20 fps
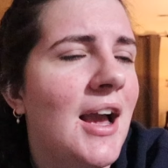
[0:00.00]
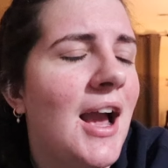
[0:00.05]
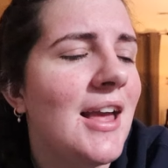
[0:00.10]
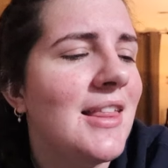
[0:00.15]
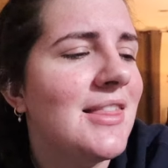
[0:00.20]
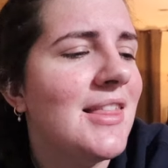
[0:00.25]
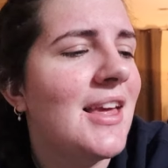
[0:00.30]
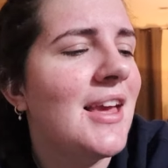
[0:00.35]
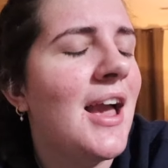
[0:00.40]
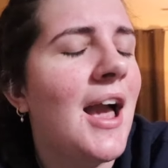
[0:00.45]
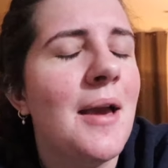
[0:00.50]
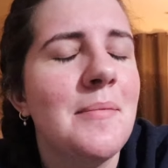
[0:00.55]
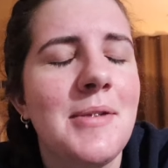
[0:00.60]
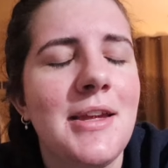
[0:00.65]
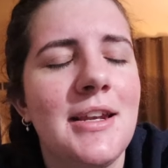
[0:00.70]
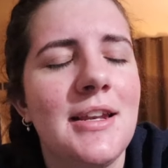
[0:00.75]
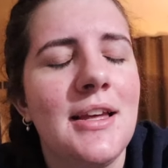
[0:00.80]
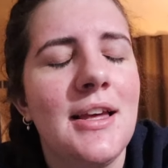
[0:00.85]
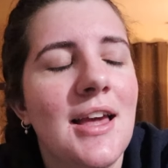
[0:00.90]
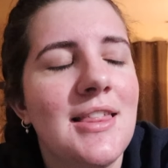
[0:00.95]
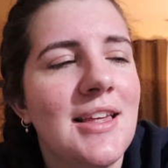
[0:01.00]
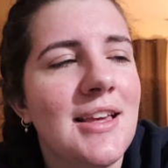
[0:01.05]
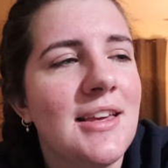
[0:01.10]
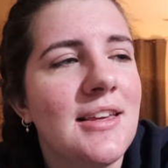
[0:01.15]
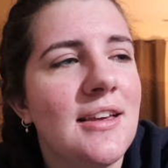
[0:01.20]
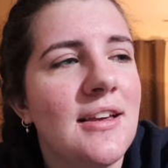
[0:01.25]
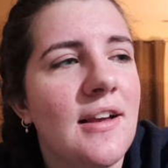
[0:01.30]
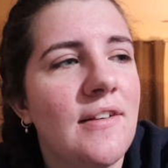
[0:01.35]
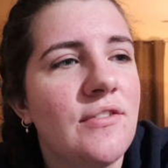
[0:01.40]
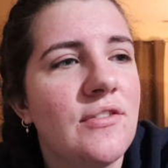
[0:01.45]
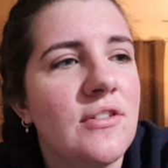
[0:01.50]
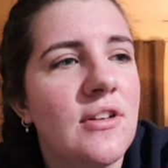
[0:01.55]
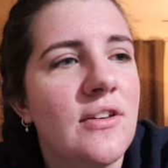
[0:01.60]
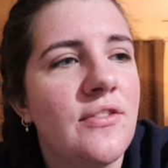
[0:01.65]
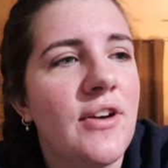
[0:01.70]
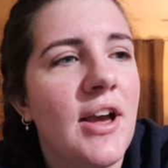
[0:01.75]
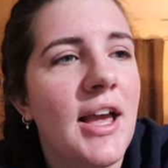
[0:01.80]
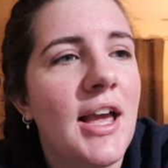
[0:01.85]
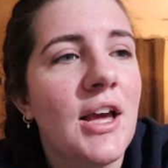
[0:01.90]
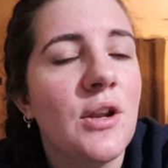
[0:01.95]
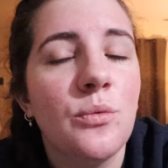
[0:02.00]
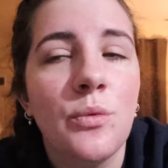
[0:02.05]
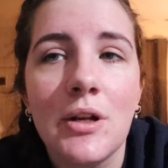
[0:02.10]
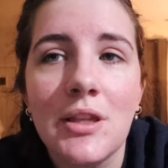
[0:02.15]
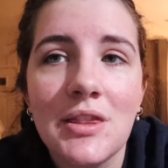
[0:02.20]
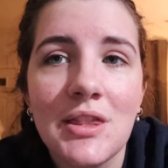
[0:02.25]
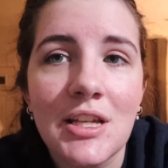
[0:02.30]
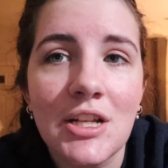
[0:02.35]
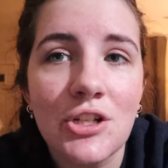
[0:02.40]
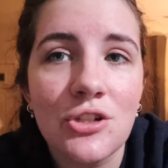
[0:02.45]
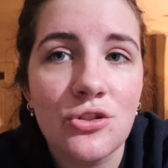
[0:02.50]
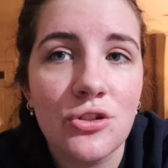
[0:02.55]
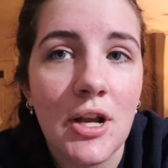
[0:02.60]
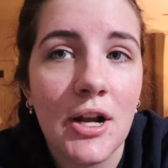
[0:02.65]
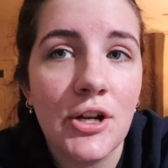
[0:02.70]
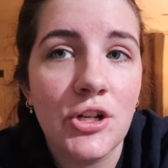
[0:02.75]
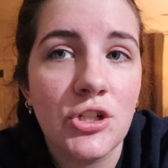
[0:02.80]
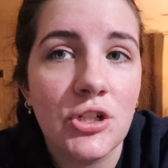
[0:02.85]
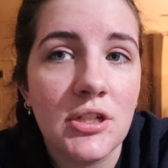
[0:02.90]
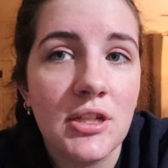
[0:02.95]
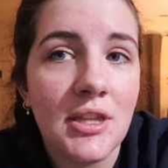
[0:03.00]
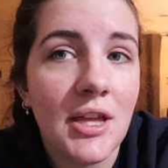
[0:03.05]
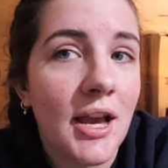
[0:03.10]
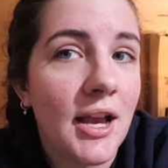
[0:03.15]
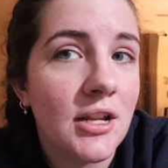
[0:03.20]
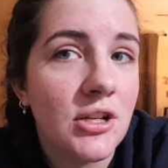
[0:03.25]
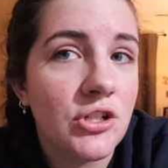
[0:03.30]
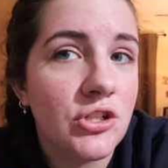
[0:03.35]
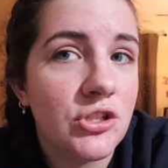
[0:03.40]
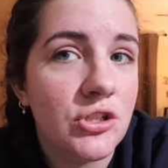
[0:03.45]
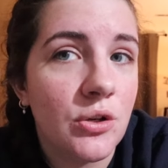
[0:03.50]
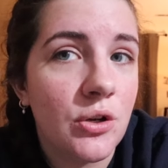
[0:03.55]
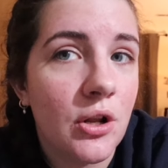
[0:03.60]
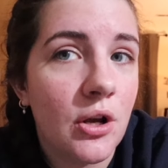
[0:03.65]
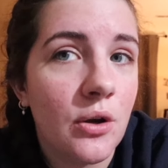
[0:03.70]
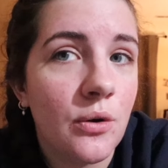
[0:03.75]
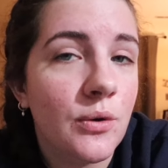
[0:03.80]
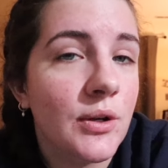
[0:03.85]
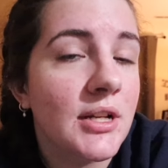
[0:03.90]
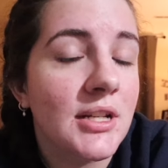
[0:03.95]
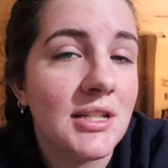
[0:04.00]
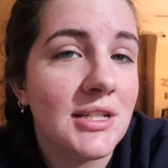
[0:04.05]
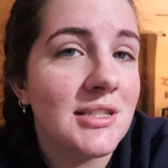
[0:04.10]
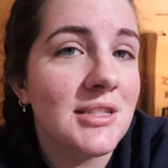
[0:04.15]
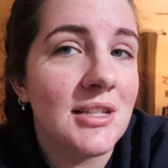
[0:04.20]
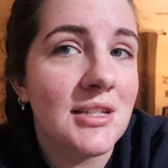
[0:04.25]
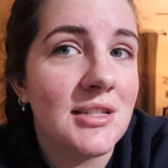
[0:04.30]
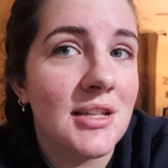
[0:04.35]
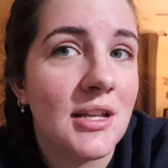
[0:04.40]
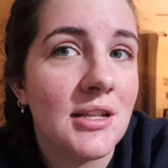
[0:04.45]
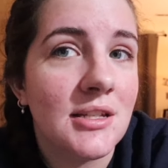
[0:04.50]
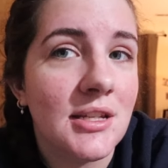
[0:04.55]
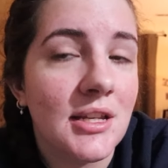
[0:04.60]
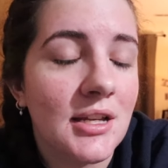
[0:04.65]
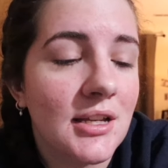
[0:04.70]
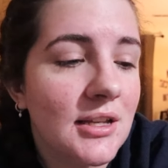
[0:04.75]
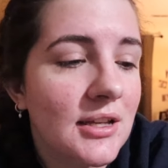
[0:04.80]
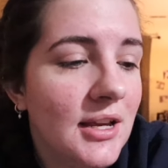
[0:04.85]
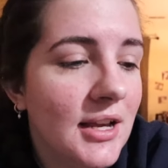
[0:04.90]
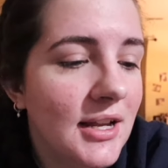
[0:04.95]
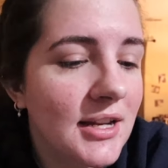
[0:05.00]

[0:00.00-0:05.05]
I think if I had one thing structurally that I just don't know, it is this ending.